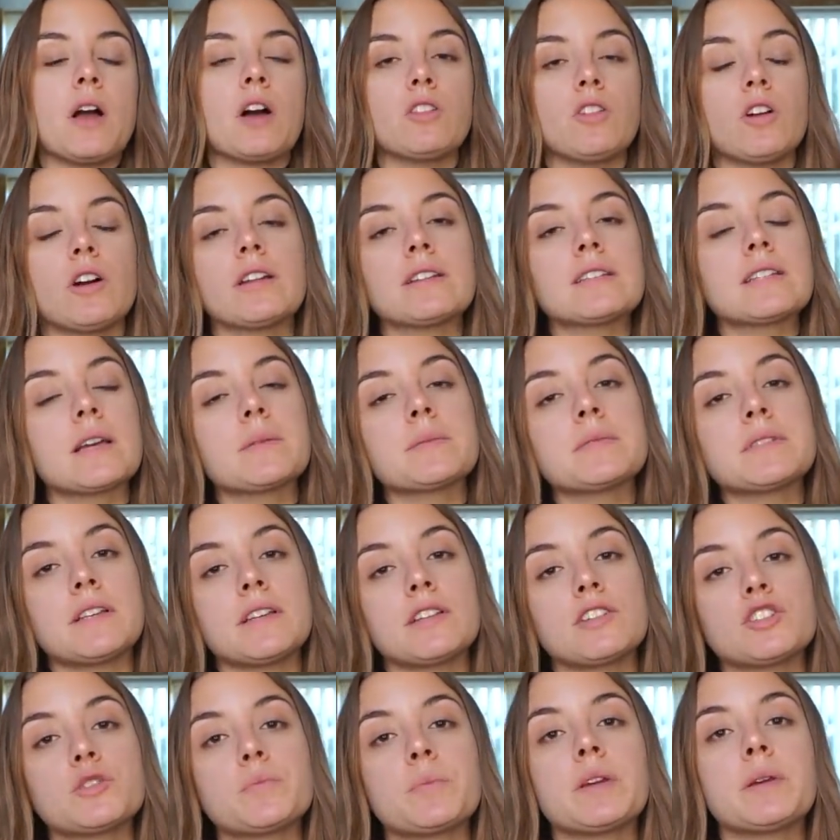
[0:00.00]
a lot of times the
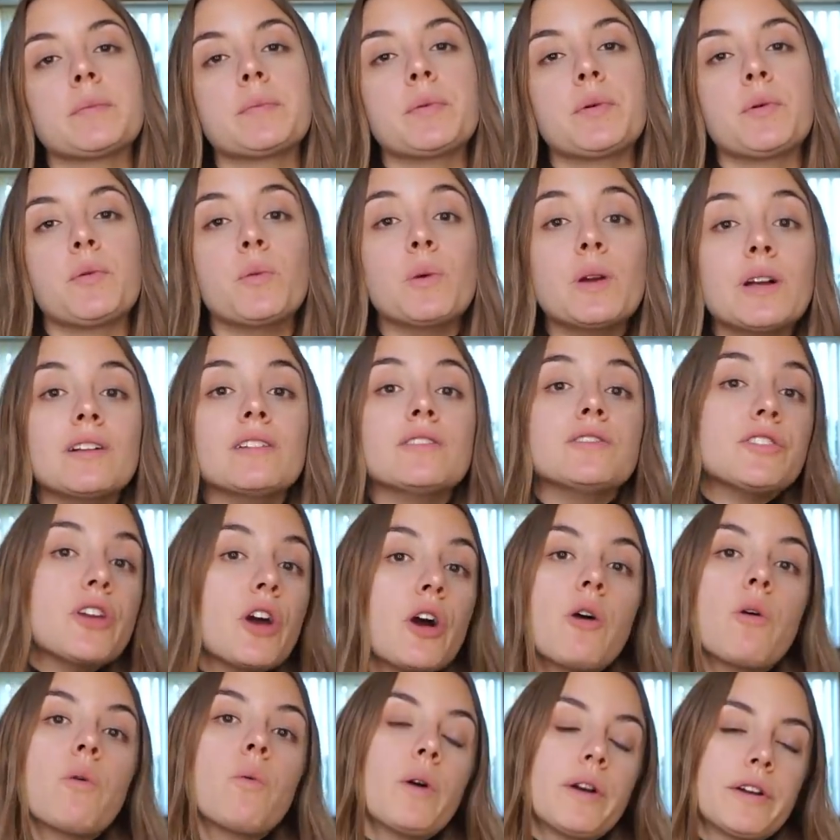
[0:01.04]
English people will
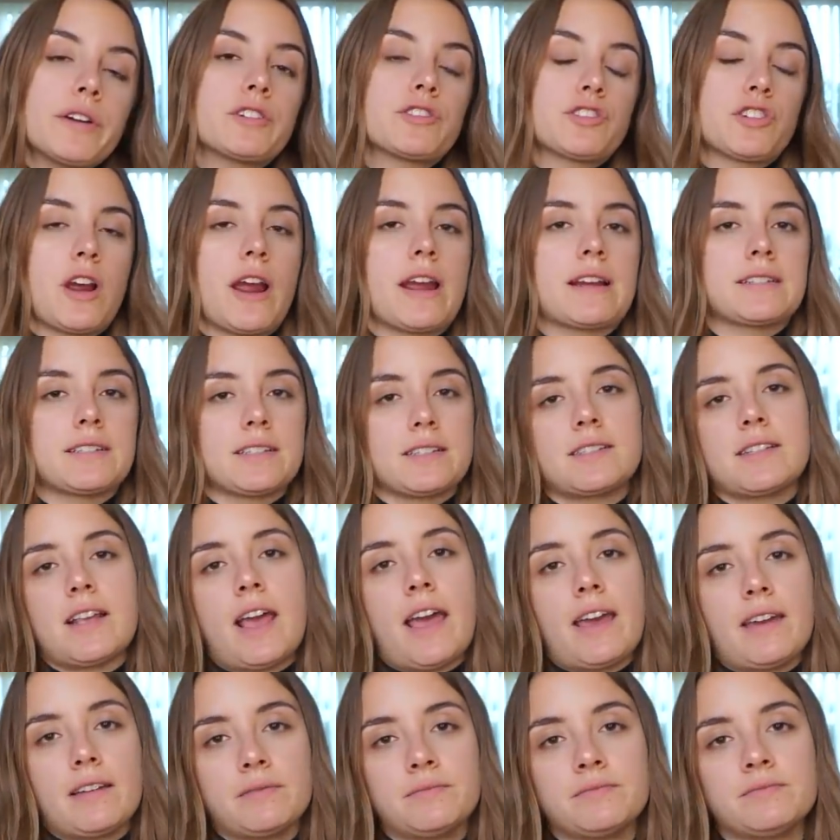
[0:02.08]
know what you're trying to
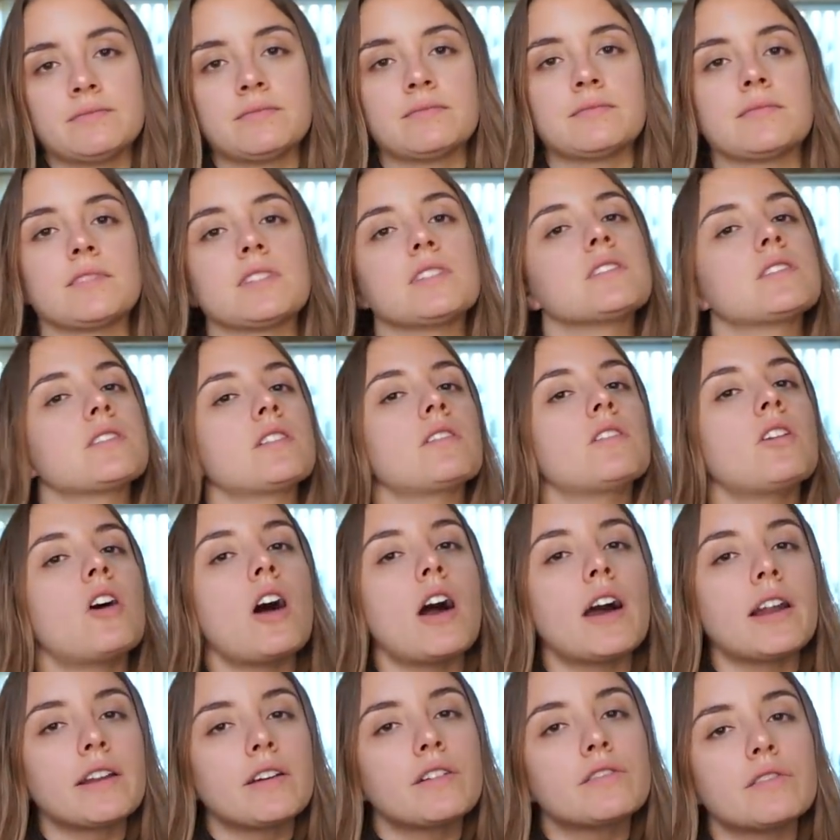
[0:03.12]
say. There's a
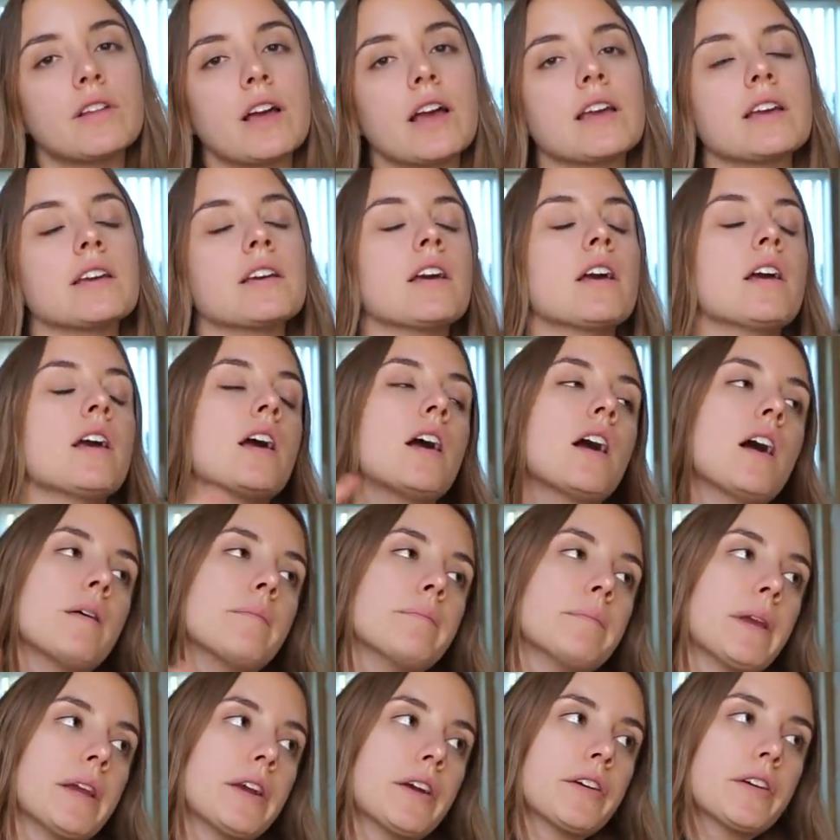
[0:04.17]
lot of like
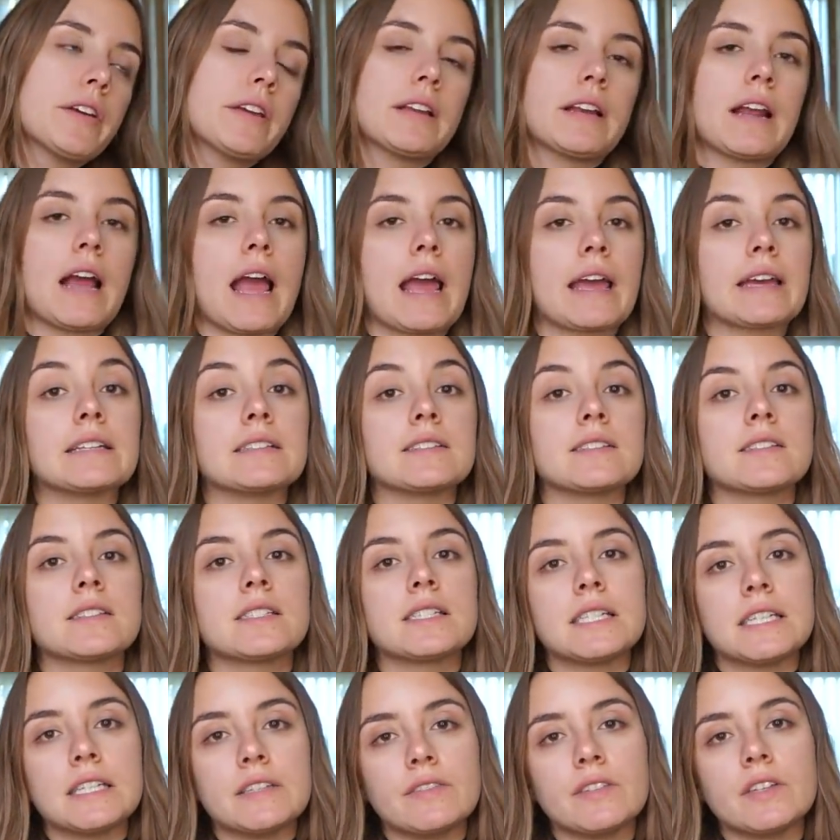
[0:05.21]
Americanized
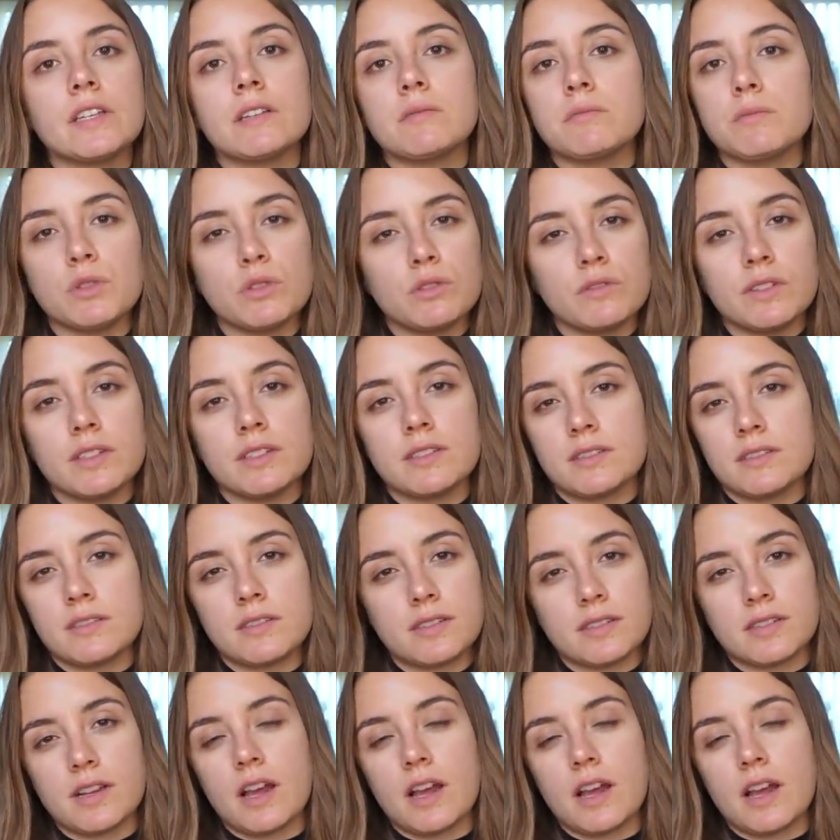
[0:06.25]
TV and movies and